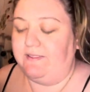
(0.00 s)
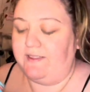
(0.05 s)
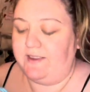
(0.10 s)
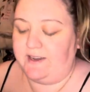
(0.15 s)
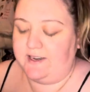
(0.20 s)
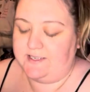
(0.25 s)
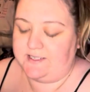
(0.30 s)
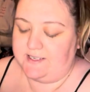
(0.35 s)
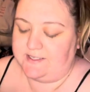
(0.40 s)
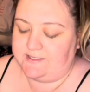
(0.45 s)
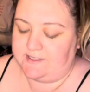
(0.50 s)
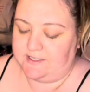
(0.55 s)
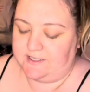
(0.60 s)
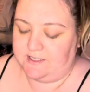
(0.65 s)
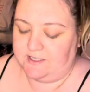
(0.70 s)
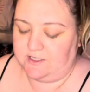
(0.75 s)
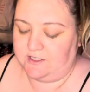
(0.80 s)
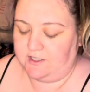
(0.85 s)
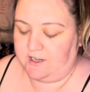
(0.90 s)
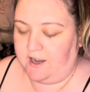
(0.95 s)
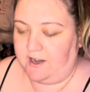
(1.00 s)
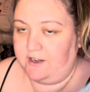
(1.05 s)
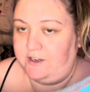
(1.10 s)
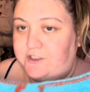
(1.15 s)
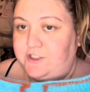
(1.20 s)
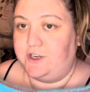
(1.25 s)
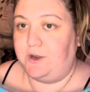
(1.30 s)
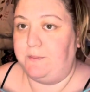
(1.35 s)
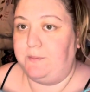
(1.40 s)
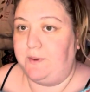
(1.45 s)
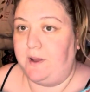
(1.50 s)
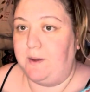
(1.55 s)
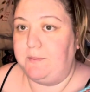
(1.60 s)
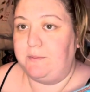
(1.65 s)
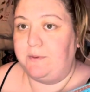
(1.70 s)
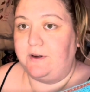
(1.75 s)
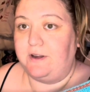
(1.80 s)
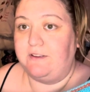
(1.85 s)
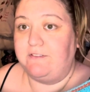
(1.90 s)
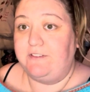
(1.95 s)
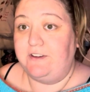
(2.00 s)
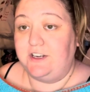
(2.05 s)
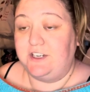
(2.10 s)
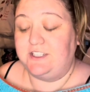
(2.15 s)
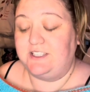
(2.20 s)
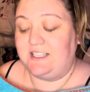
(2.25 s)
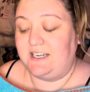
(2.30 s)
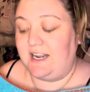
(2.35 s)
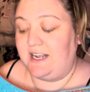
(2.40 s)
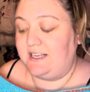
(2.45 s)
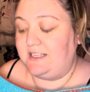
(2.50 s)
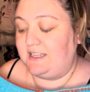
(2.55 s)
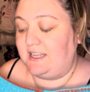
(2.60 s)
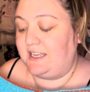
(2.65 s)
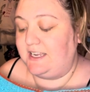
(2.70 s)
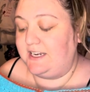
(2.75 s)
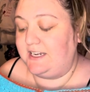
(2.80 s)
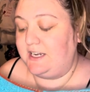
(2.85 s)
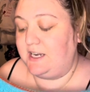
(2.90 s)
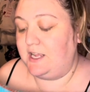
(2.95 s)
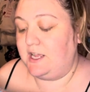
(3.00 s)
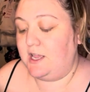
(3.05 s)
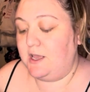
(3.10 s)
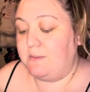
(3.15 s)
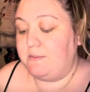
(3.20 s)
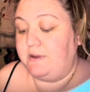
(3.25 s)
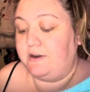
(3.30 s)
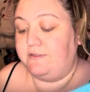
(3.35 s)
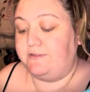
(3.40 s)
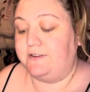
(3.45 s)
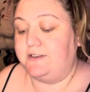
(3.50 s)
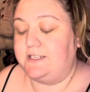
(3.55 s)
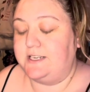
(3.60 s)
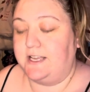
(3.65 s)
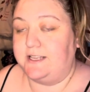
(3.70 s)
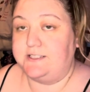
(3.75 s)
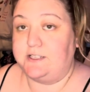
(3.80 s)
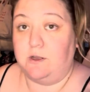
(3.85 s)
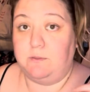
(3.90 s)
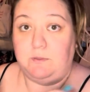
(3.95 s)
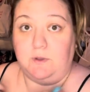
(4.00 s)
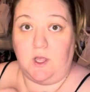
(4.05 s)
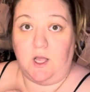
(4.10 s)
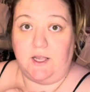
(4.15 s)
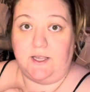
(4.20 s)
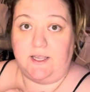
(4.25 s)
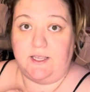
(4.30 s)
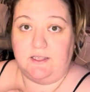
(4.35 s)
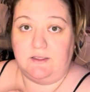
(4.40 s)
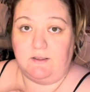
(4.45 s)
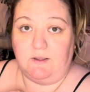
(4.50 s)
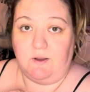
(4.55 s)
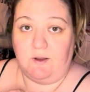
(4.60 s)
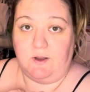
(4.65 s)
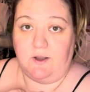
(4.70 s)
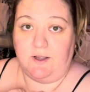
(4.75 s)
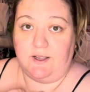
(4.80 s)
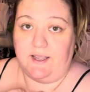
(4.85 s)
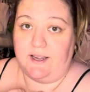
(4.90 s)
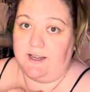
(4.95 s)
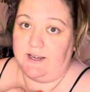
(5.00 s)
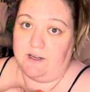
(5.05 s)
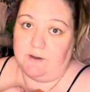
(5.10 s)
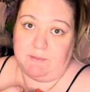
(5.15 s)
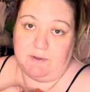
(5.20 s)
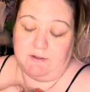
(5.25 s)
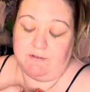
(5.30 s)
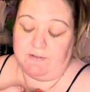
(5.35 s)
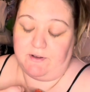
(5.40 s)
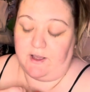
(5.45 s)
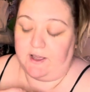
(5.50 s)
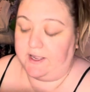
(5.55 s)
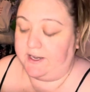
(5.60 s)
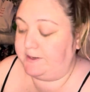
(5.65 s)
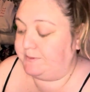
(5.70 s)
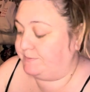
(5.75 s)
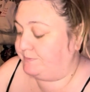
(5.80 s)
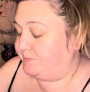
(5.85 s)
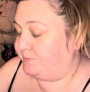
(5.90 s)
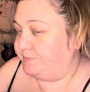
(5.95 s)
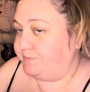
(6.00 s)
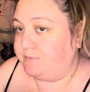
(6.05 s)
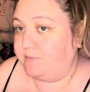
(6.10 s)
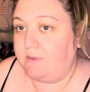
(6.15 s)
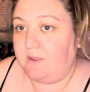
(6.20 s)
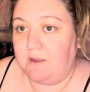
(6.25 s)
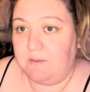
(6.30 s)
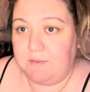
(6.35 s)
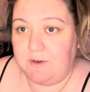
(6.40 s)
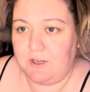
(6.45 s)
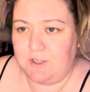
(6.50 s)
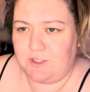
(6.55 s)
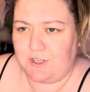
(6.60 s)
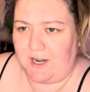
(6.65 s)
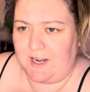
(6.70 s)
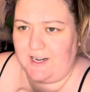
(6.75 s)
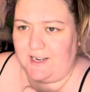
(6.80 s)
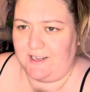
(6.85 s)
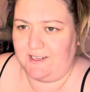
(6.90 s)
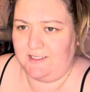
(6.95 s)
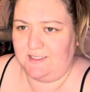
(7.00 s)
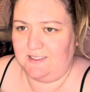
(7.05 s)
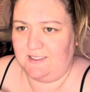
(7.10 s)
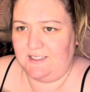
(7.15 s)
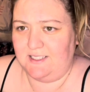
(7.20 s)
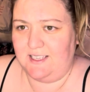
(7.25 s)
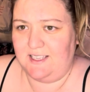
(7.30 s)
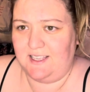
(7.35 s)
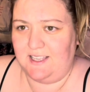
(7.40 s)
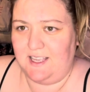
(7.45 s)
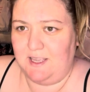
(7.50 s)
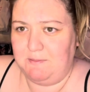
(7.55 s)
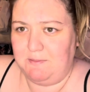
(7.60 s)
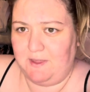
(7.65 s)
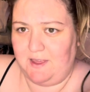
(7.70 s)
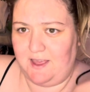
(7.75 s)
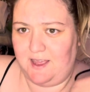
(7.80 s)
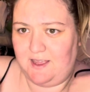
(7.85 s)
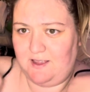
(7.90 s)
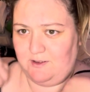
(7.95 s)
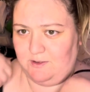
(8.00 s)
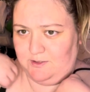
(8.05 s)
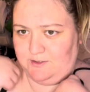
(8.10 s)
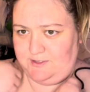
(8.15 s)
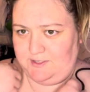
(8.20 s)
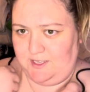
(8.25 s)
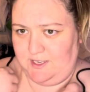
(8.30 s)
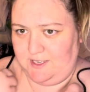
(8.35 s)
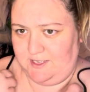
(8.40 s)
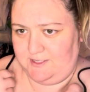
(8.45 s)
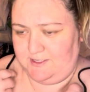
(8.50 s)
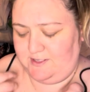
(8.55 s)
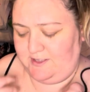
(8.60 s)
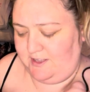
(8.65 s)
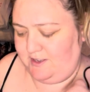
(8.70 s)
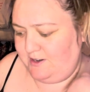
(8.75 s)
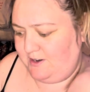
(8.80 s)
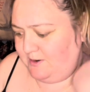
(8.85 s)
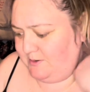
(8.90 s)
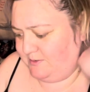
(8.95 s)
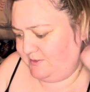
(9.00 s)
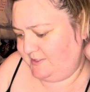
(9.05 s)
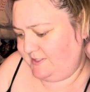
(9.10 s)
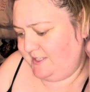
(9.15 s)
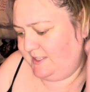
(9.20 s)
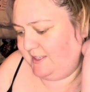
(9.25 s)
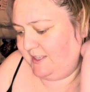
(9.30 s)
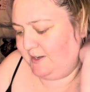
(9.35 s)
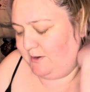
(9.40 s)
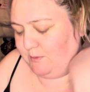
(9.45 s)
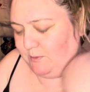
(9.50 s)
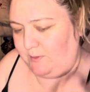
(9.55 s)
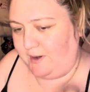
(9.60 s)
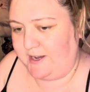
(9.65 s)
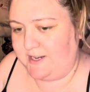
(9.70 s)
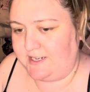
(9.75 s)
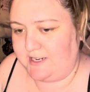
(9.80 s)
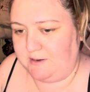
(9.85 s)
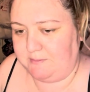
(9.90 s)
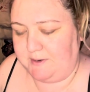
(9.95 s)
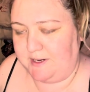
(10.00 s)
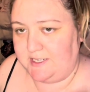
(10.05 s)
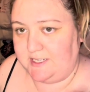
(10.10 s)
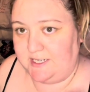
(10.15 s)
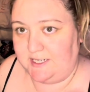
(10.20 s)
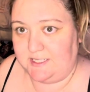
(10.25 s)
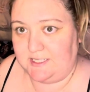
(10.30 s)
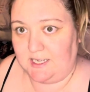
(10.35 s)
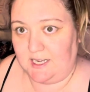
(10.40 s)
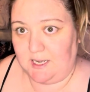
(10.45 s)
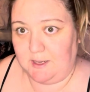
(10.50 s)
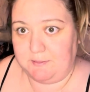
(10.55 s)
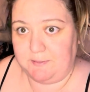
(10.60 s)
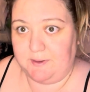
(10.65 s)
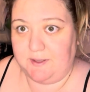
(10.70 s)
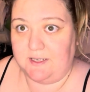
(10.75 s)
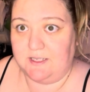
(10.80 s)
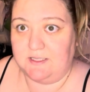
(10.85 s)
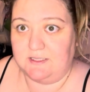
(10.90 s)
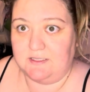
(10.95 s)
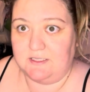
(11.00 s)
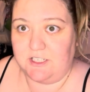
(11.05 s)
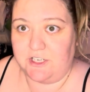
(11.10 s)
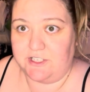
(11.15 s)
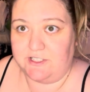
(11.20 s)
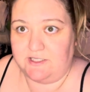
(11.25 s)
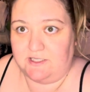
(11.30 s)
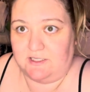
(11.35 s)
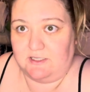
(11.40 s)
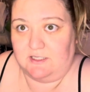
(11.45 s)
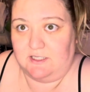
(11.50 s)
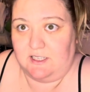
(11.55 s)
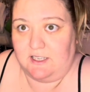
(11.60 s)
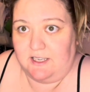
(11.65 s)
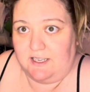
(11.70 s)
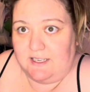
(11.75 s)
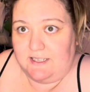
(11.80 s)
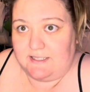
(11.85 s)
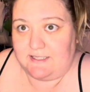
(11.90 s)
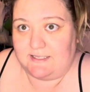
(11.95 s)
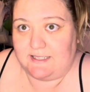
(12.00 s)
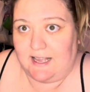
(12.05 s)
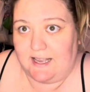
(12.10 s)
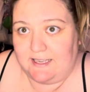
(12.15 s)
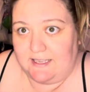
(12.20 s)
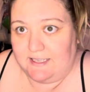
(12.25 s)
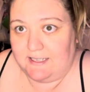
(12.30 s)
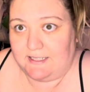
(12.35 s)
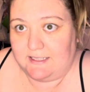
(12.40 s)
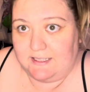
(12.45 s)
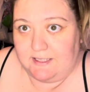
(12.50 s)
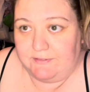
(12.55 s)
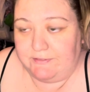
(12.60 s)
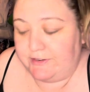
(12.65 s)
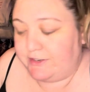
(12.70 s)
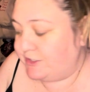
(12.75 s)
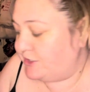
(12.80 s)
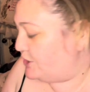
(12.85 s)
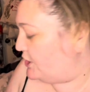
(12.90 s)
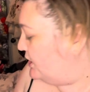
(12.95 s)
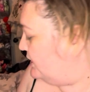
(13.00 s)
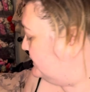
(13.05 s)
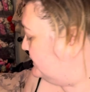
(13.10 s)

that it doesn't kind of jump up when I finish the neckline, but if it does, I'll block it long and it'll be fine. I'm gonna try to keep the angles good so that you don't see like right down my tank top and just saggy cleavage all